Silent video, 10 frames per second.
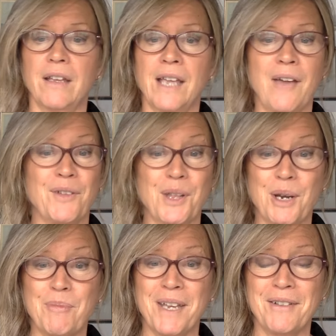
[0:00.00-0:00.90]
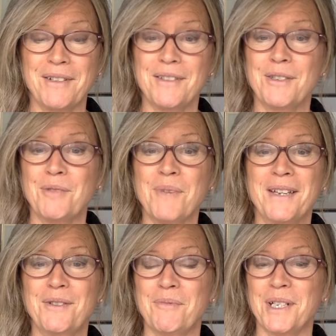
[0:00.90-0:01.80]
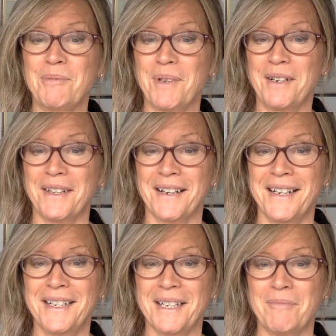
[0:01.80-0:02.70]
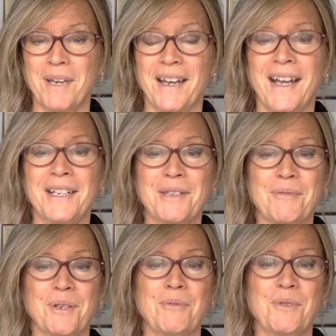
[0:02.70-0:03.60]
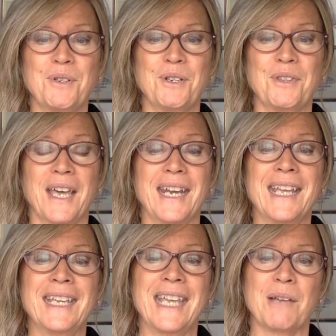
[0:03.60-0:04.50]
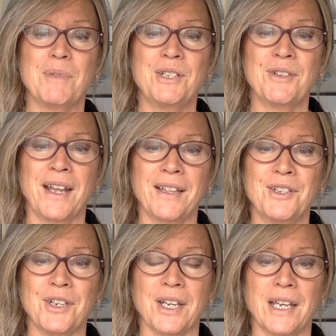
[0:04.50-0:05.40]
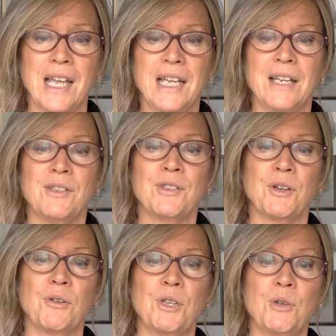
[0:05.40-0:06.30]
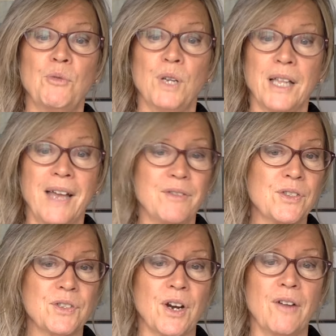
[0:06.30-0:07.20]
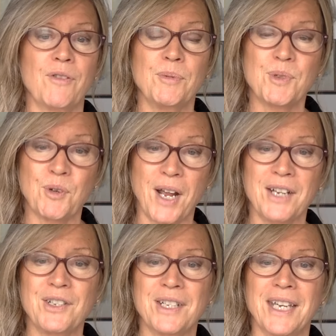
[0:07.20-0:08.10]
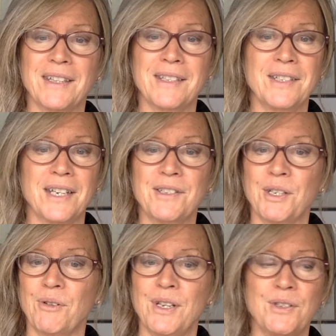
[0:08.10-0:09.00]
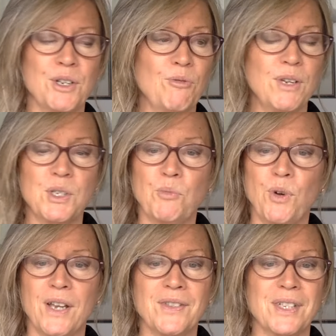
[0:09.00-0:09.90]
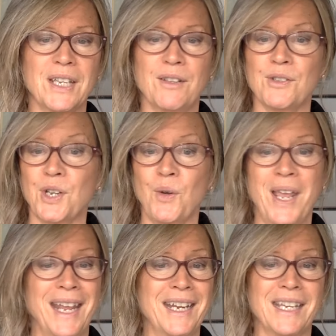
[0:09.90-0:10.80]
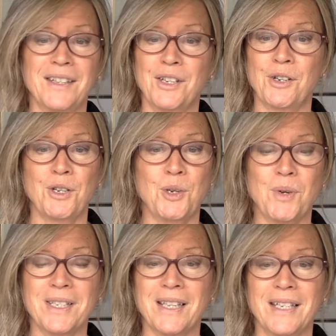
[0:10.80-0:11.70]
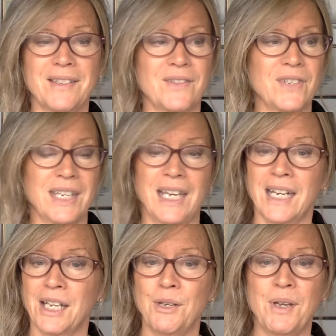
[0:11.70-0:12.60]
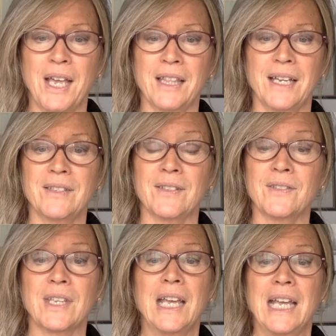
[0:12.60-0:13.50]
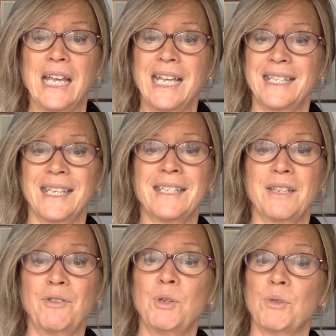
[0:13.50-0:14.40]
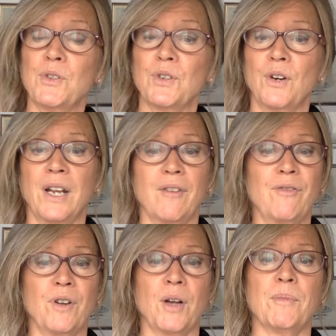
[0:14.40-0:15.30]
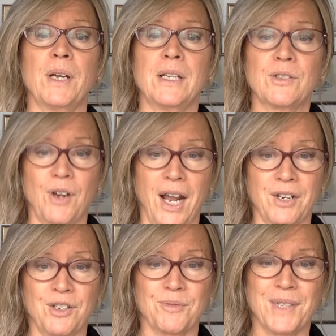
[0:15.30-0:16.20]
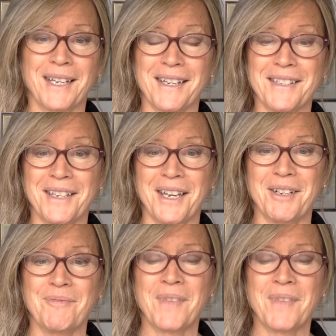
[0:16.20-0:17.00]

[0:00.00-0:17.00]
have a lot of patience, you may do much better than I did, but I just want to warn you that it can be challenging. So you will have to start from scratch to get this test. There is no reciprocity. There's no handing in your US license and getting a UK license. It's as if you were starting from scratch, like I said.